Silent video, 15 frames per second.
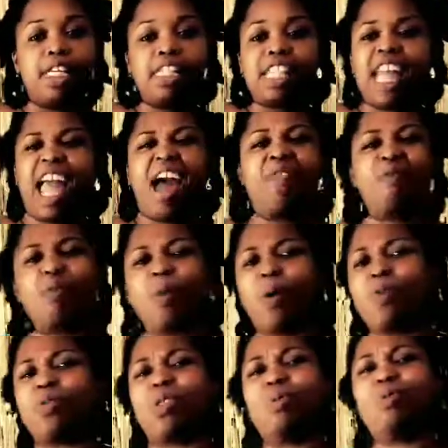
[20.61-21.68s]
is they have
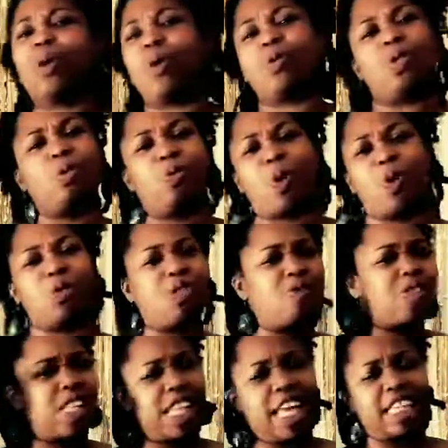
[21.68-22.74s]
rows and rows and rows of
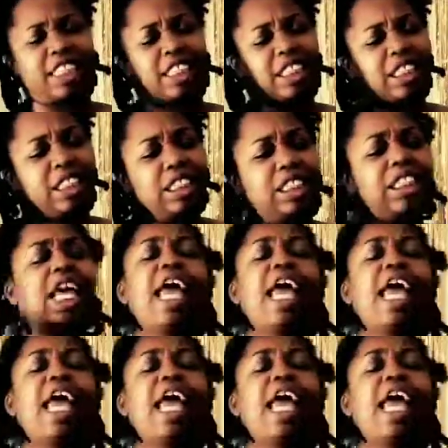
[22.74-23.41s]
selections,